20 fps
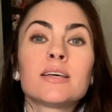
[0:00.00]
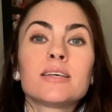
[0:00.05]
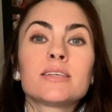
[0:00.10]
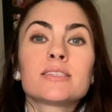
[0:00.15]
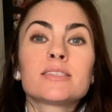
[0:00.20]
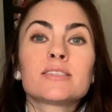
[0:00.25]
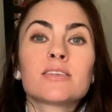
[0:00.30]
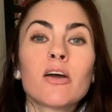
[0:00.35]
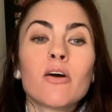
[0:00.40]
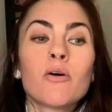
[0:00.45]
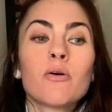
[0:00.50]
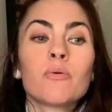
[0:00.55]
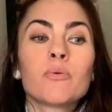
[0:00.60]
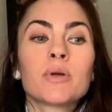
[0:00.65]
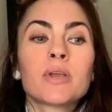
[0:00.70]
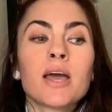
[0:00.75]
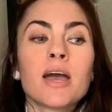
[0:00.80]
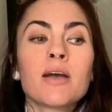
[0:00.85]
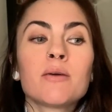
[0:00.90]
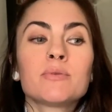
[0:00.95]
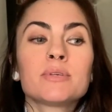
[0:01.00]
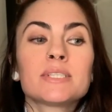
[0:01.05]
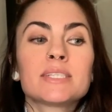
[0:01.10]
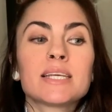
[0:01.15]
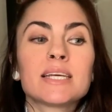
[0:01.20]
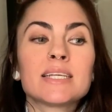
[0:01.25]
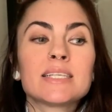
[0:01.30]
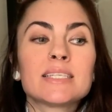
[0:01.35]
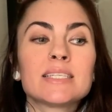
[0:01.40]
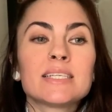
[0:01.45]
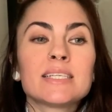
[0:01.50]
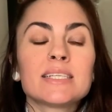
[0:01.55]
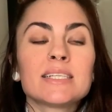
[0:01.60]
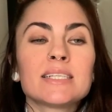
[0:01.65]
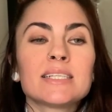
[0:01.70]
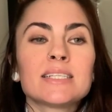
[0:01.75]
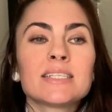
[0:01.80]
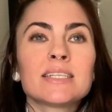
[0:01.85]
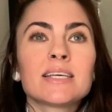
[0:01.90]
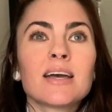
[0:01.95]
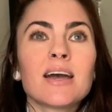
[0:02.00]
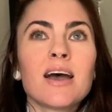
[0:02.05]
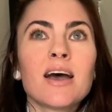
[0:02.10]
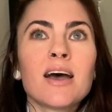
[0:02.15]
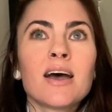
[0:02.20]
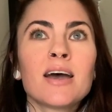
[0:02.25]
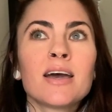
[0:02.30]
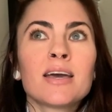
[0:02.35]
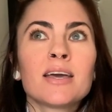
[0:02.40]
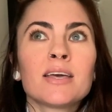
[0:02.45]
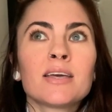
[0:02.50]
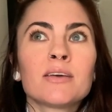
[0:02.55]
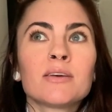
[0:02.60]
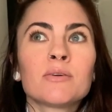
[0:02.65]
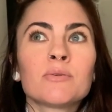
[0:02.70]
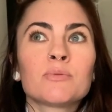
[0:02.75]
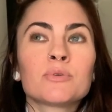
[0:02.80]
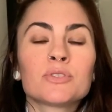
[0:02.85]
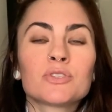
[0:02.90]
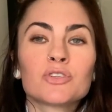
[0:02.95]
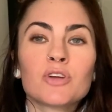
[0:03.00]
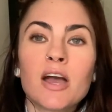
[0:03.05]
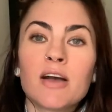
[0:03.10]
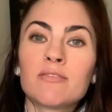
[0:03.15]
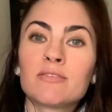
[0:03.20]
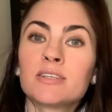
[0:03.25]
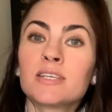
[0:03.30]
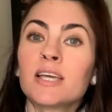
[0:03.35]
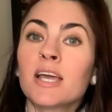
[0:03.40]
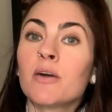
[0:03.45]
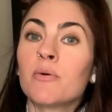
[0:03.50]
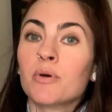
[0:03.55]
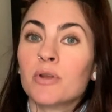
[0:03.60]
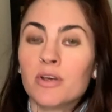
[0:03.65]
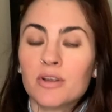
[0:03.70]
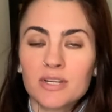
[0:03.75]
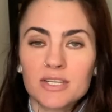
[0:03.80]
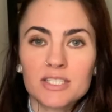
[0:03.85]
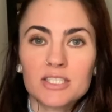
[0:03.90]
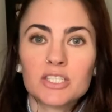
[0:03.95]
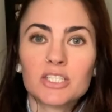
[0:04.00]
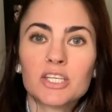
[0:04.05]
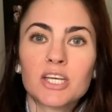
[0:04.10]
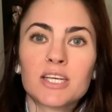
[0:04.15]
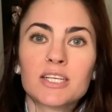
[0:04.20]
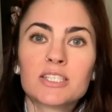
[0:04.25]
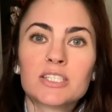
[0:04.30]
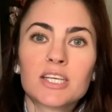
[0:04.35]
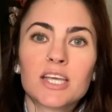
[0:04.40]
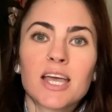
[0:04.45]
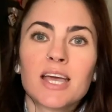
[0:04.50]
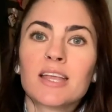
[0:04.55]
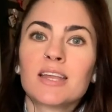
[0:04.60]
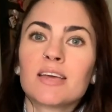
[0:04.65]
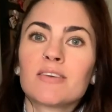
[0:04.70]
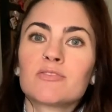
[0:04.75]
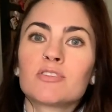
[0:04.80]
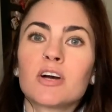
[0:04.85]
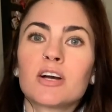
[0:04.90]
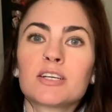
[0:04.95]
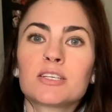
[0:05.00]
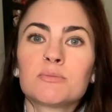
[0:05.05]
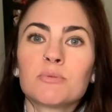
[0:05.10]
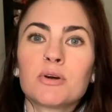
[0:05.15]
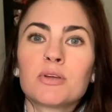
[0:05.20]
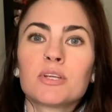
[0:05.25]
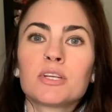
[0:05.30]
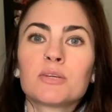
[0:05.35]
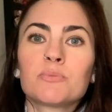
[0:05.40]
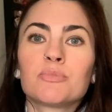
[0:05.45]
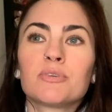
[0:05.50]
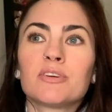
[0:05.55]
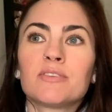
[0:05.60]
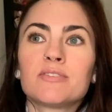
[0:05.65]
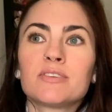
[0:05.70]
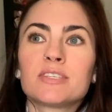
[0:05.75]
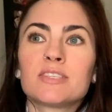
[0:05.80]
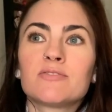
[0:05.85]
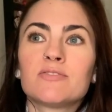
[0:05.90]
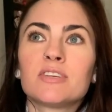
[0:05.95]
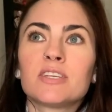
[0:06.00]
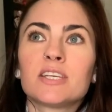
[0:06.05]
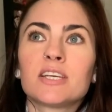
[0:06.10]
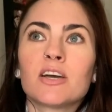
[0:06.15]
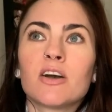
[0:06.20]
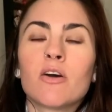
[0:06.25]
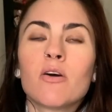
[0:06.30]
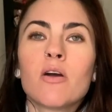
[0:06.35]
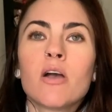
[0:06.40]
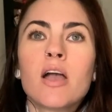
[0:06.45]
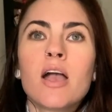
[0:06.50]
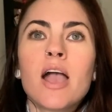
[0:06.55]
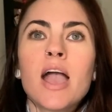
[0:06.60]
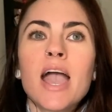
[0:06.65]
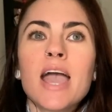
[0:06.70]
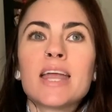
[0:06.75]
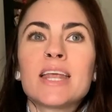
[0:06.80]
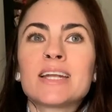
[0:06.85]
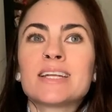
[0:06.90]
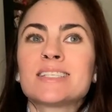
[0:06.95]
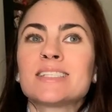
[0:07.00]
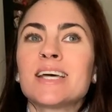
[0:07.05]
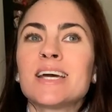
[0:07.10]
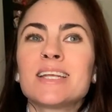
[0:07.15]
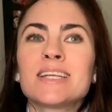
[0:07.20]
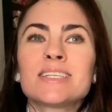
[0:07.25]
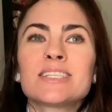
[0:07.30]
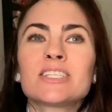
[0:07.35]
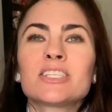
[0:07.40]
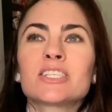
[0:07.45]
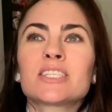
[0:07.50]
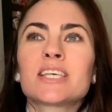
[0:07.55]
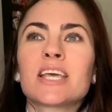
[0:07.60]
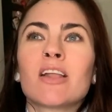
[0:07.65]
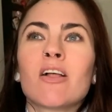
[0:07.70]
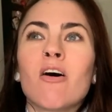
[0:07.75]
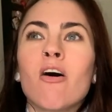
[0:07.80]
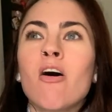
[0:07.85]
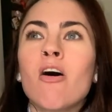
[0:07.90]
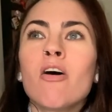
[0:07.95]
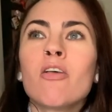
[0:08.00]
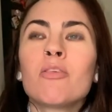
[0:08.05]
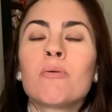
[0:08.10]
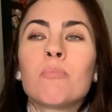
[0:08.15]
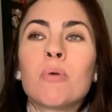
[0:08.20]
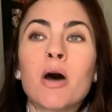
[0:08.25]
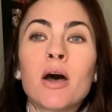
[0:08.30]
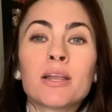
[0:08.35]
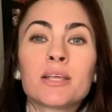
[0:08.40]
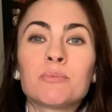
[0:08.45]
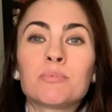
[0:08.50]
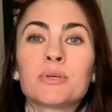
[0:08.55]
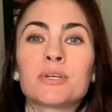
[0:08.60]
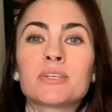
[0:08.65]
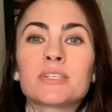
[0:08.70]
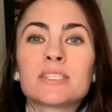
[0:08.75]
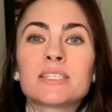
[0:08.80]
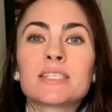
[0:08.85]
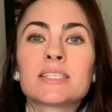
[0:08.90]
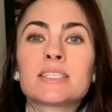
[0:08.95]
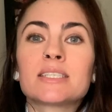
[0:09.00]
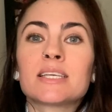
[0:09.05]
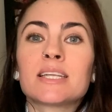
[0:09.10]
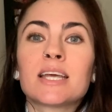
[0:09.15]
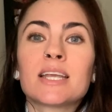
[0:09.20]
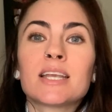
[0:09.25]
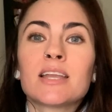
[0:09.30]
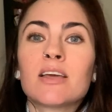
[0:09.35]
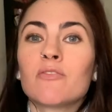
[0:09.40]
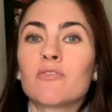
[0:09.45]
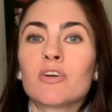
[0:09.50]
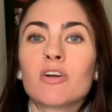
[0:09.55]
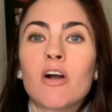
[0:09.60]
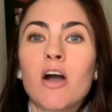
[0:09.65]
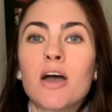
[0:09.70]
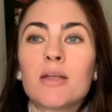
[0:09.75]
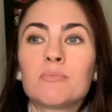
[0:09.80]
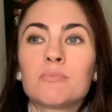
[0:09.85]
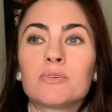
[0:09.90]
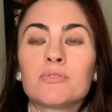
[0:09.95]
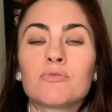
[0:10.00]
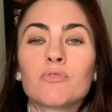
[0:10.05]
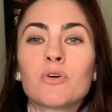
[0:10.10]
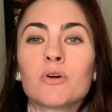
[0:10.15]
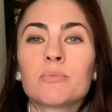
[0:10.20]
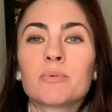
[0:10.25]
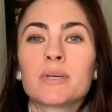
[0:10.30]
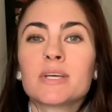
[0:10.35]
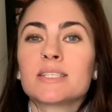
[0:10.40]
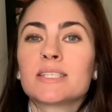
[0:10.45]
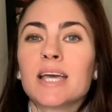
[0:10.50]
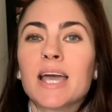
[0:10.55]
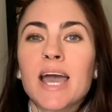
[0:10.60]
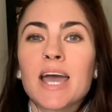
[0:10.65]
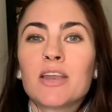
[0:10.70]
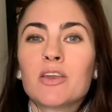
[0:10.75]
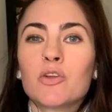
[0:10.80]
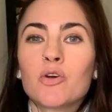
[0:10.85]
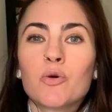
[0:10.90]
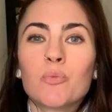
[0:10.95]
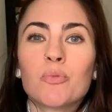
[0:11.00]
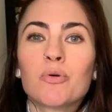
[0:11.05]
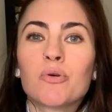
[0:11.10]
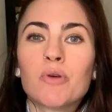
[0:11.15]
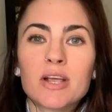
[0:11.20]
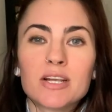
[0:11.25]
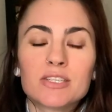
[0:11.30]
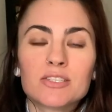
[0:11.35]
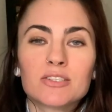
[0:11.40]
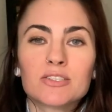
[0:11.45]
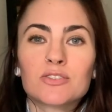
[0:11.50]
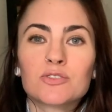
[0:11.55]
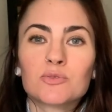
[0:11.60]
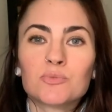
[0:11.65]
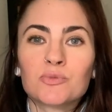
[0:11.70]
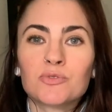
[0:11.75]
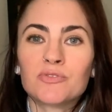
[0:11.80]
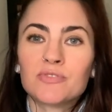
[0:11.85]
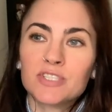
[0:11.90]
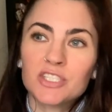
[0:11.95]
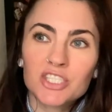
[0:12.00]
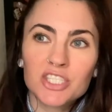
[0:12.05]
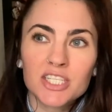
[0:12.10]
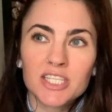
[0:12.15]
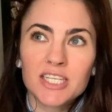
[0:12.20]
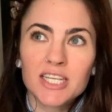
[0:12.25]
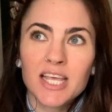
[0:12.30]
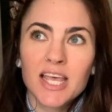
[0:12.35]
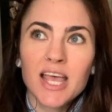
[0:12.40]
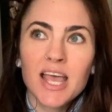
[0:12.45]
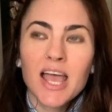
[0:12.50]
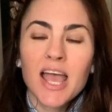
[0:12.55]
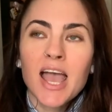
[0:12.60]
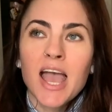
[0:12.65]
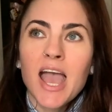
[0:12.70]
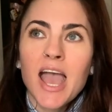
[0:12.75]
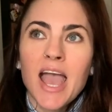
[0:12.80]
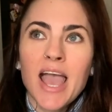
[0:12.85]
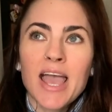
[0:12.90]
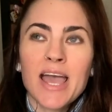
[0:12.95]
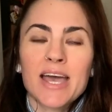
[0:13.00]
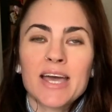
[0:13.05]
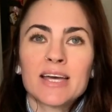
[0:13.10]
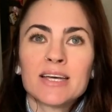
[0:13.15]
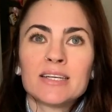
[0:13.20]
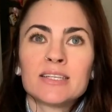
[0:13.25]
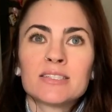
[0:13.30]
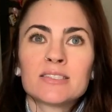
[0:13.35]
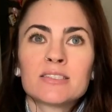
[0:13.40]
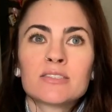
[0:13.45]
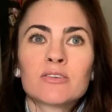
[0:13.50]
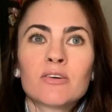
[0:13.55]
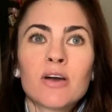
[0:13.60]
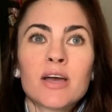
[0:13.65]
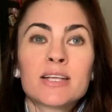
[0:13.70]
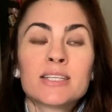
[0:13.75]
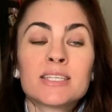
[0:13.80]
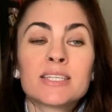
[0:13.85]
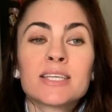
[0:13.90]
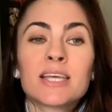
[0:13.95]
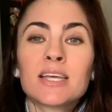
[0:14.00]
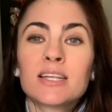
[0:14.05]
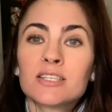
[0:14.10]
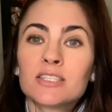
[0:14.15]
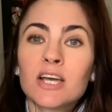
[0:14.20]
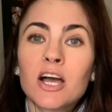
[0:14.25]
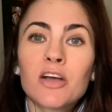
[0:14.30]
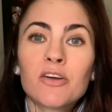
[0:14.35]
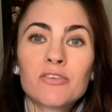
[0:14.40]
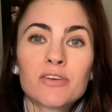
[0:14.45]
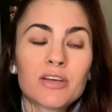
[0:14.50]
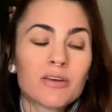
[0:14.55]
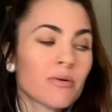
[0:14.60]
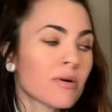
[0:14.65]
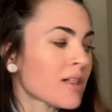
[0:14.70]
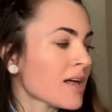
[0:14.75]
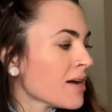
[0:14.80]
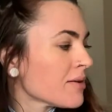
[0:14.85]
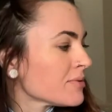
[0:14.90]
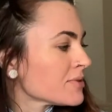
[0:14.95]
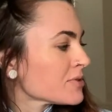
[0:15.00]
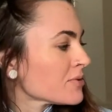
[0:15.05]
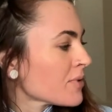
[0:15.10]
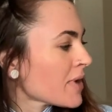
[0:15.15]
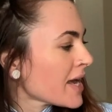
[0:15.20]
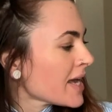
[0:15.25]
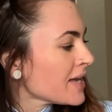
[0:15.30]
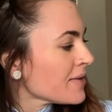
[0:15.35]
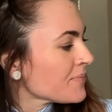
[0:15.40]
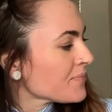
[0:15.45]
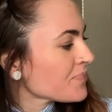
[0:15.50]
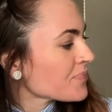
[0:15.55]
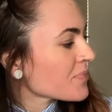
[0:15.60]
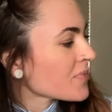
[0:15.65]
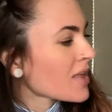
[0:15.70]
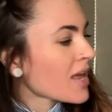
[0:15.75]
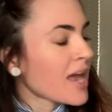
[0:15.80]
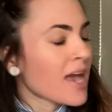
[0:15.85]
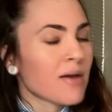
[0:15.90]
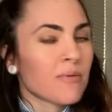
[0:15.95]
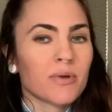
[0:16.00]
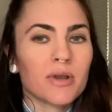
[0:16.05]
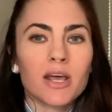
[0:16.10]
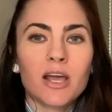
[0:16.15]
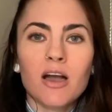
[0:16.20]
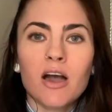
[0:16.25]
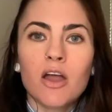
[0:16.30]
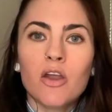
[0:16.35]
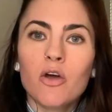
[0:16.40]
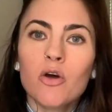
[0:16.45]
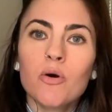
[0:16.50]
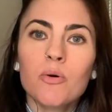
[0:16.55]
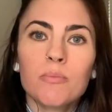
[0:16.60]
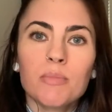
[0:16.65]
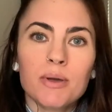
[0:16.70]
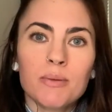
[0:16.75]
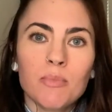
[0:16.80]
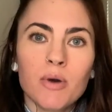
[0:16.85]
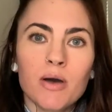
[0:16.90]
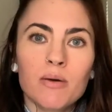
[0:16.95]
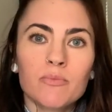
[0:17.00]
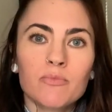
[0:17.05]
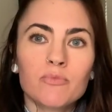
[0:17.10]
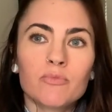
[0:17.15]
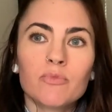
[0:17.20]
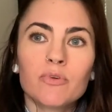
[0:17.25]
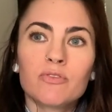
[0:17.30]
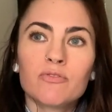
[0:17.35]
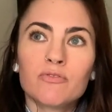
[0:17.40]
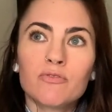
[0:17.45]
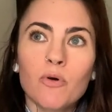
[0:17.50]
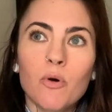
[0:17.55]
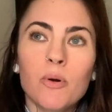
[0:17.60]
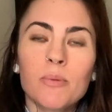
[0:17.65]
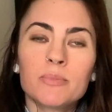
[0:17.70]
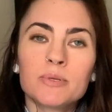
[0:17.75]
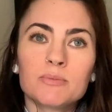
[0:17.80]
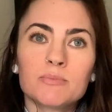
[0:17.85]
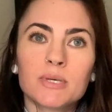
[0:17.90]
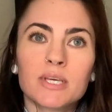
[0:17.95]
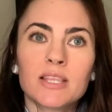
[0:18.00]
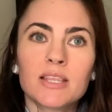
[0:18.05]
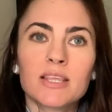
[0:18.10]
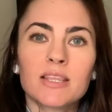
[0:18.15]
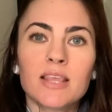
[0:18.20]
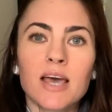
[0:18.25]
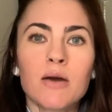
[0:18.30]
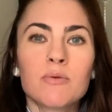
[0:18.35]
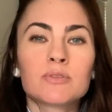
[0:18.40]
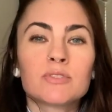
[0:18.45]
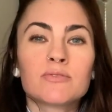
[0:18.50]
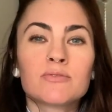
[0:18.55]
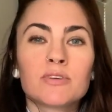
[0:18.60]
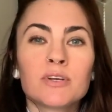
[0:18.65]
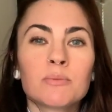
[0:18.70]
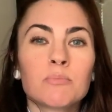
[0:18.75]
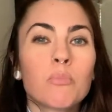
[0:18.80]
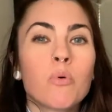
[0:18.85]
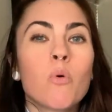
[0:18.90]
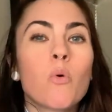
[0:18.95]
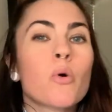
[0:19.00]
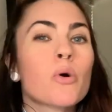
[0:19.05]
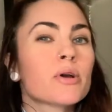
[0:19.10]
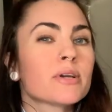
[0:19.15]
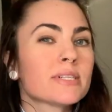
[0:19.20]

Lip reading: So when I was 19, I was traveling. I went on exchange. Again, I've talked about it in a previous video. And I decided to just get all the body piercings that I'd never gotten before because I had no parental supervision. And so I did get a tongue ring while I was away. And when I got home, my mom informed me that that was a very poor